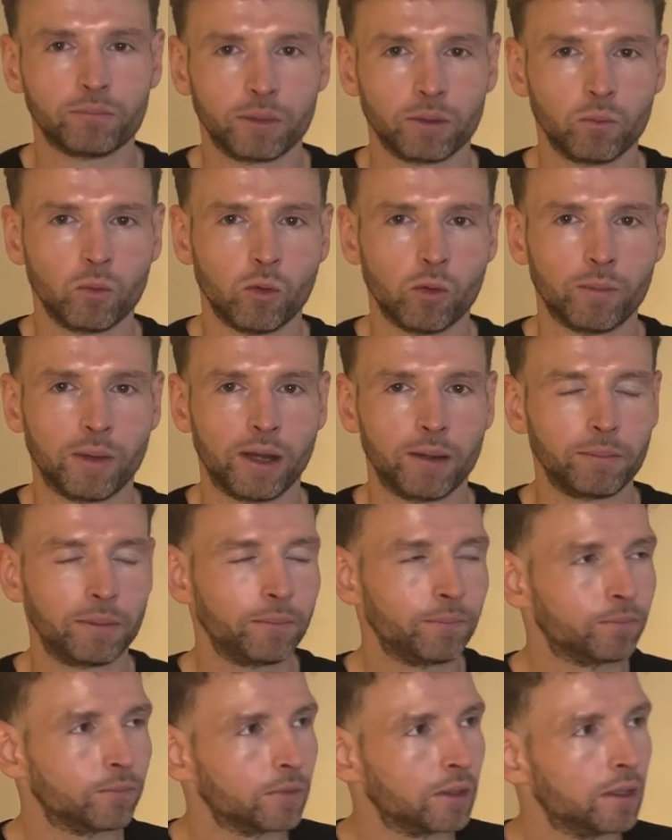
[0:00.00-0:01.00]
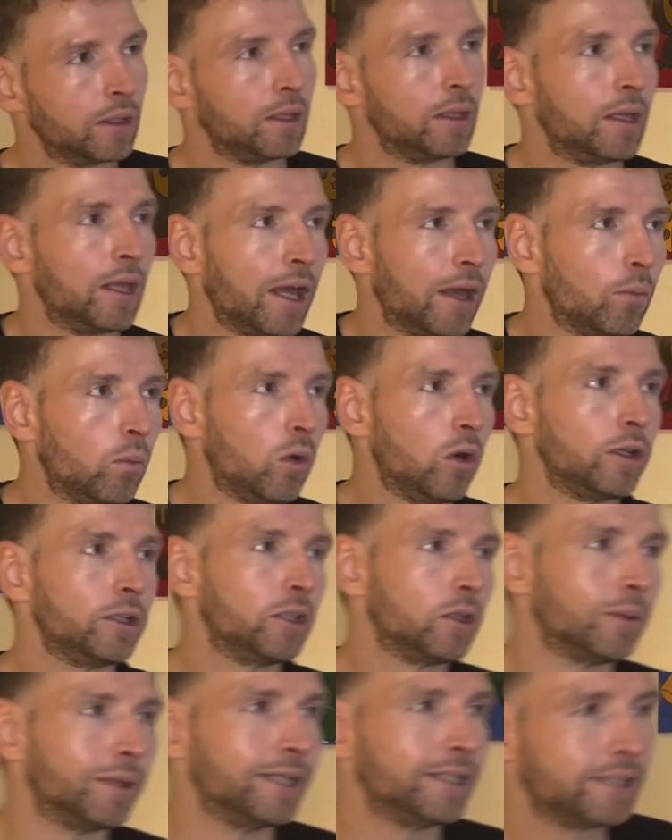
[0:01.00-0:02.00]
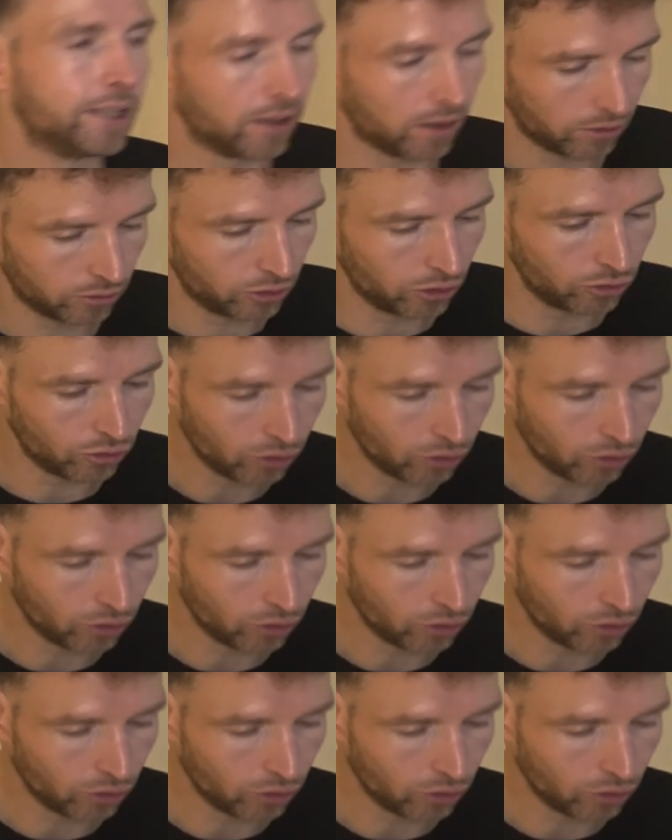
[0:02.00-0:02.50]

of my warm-up. And what I do is, I'll